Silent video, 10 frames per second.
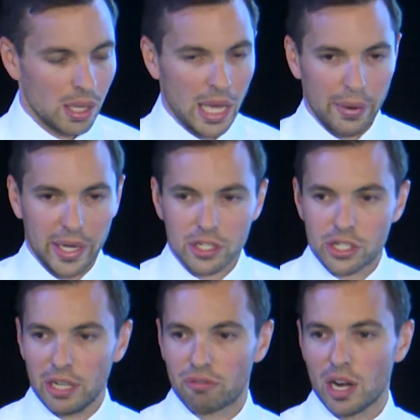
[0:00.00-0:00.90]
Our
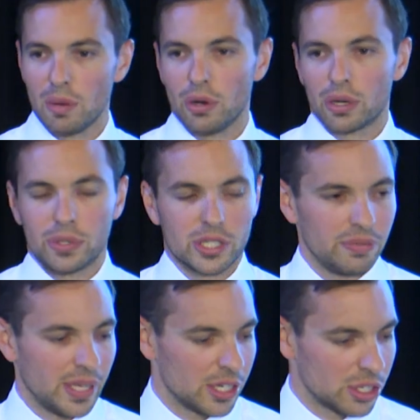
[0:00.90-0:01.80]
ESG framework, which
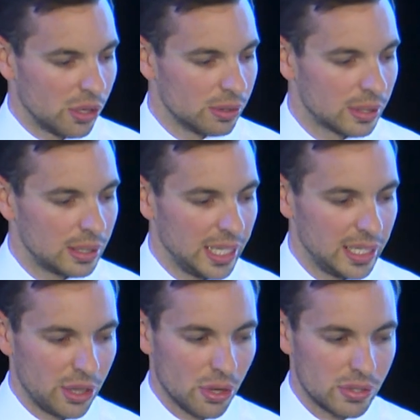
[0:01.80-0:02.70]
I've touched on,
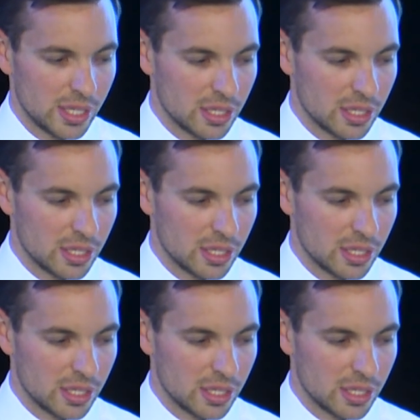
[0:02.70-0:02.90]
clearly those